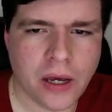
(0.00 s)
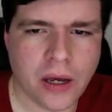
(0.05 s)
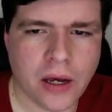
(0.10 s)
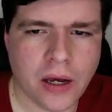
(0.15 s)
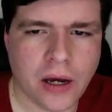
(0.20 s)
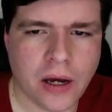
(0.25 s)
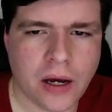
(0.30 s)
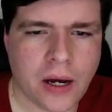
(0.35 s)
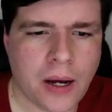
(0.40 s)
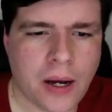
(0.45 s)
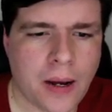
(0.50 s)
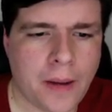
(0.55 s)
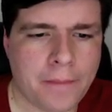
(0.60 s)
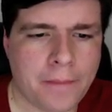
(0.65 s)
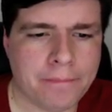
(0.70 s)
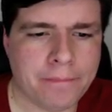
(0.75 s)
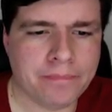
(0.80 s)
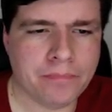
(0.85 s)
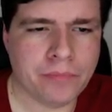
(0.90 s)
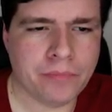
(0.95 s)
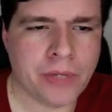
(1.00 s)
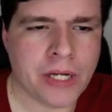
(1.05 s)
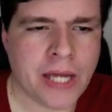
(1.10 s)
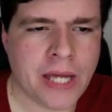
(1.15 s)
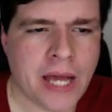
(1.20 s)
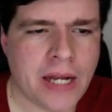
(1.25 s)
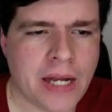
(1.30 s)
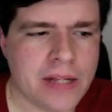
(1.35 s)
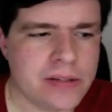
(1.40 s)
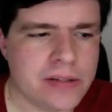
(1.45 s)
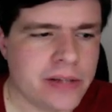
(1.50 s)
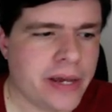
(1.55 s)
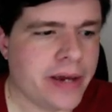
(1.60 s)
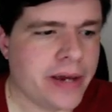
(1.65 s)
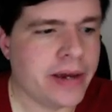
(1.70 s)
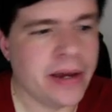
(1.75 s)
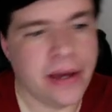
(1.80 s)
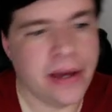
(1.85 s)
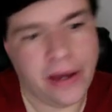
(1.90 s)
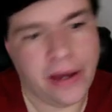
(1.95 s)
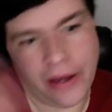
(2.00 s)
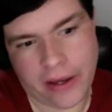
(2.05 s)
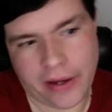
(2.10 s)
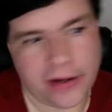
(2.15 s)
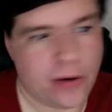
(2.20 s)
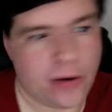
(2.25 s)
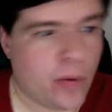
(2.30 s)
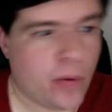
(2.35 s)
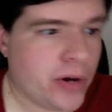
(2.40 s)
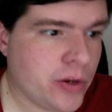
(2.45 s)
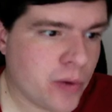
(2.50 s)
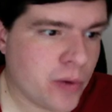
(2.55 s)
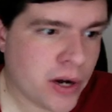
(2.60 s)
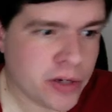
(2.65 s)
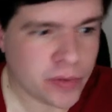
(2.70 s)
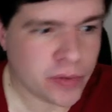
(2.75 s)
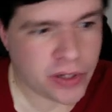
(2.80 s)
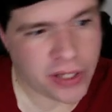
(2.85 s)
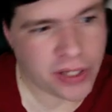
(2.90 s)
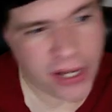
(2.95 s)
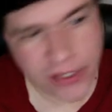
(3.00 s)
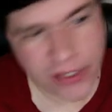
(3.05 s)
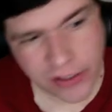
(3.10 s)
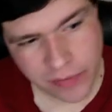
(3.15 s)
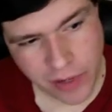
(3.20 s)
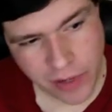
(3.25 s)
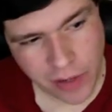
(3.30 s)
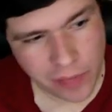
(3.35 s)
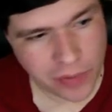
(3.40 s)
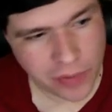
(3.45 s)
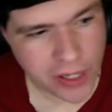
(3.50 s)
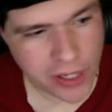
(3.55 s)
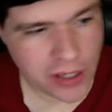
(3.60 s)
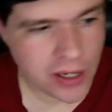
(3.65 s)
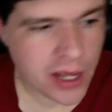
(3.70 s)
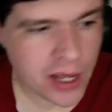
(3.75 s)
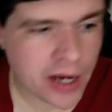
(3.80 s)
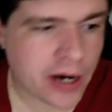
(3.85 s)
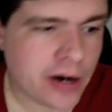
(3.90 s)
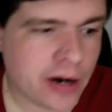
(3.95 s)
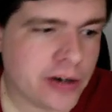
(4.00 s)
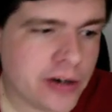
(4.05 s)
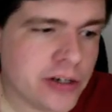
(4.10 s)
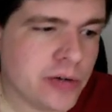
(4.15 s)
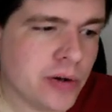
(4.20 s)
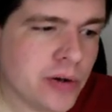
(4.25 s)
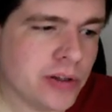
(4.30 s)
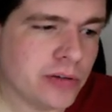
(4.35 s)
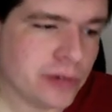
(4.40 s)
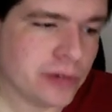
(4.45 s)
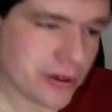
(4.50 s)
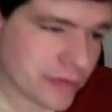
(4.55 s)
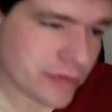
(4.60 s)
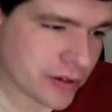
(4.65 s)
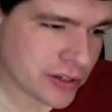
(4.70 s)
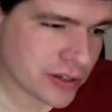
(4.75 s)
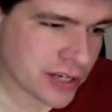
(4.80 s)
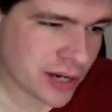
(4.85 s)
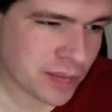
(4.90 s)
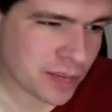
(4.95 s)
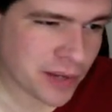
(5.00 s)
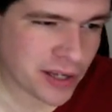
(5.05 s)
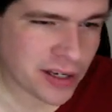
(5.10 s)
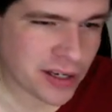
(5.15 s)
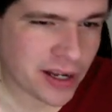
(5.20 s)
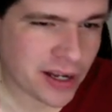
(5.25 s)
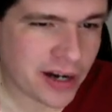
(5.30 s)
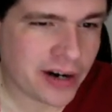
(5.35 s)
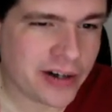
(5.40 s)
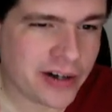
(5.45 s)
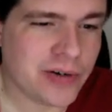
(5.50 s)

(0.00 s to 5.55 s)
But again, it's like, what do you want? Do you want the HMM Blade Liger? Do you want the Revoltech Blade Liger?